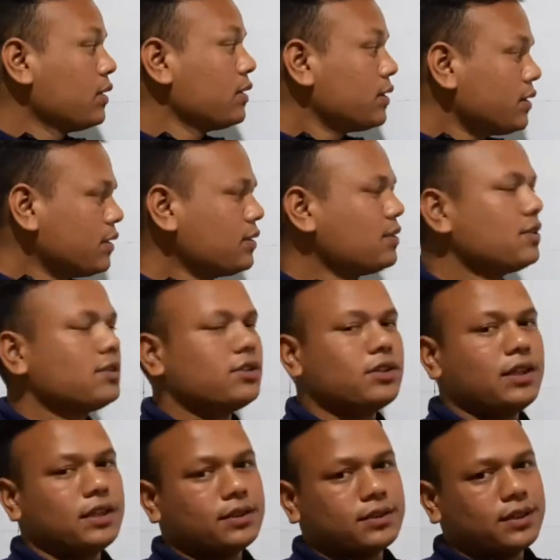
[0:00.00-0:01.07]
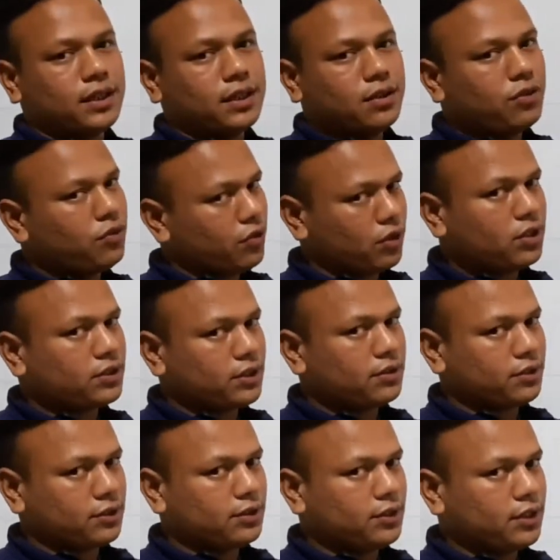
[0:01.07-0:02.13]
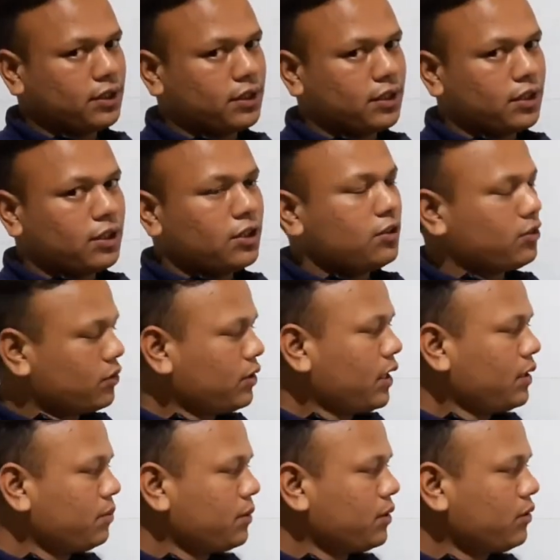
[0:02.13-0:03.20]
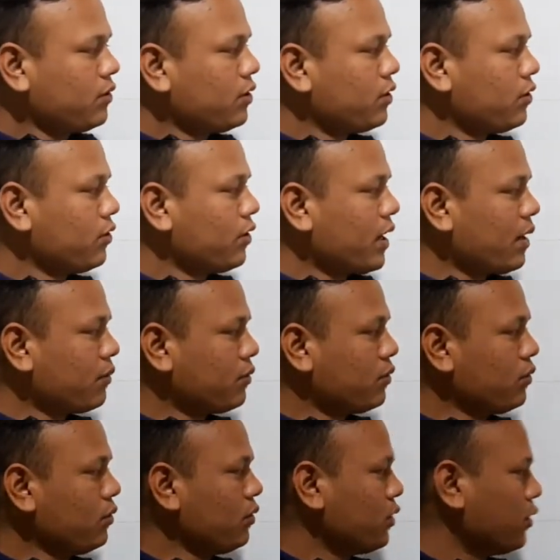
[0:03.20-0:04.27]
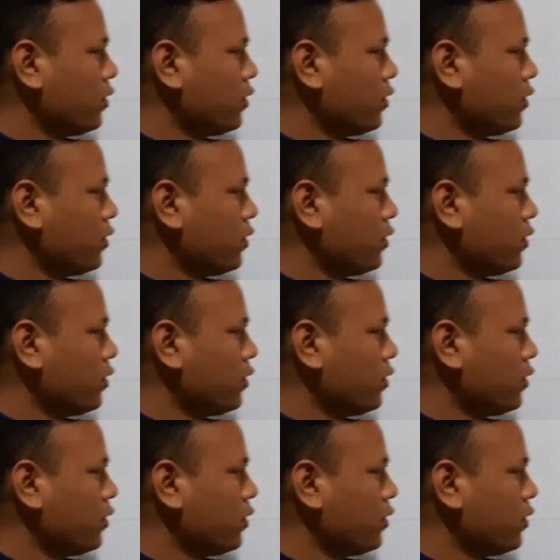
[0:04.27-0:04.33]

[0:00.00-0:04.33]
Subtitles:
this is less than 47, isn't it? So that means you have to